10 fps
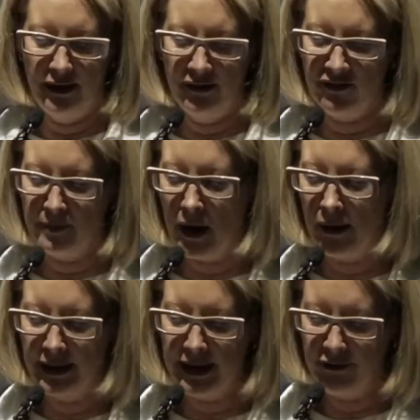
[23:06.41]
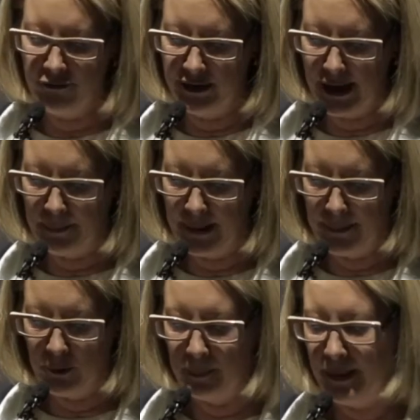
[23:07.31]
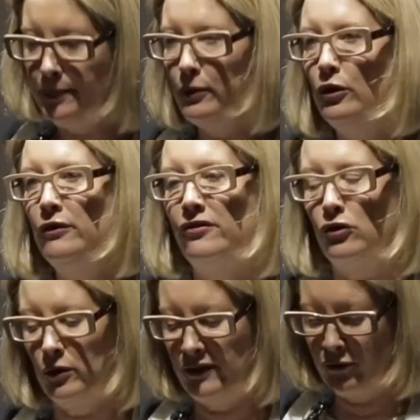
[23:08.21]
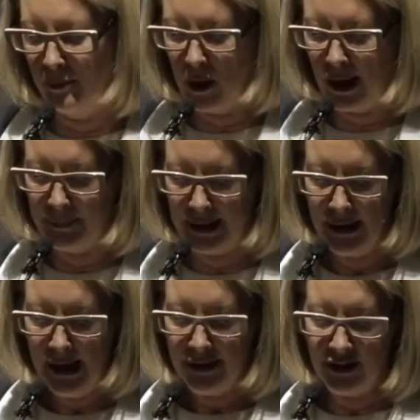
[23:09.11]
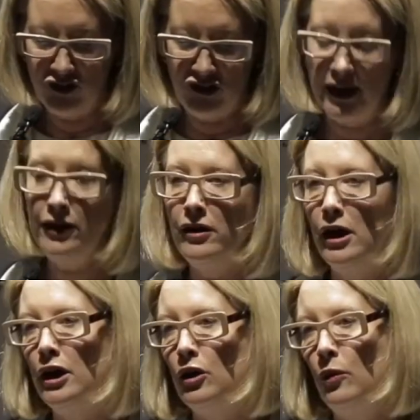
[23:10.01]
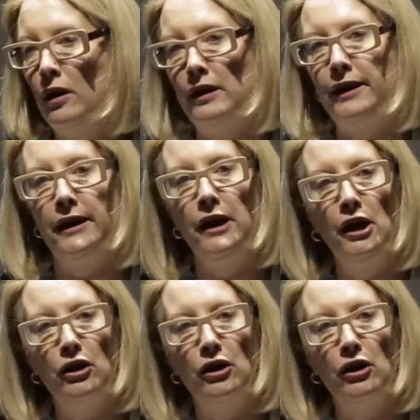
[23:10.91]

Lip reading: inspiring and everyday people, people whose stories remind me that gender equality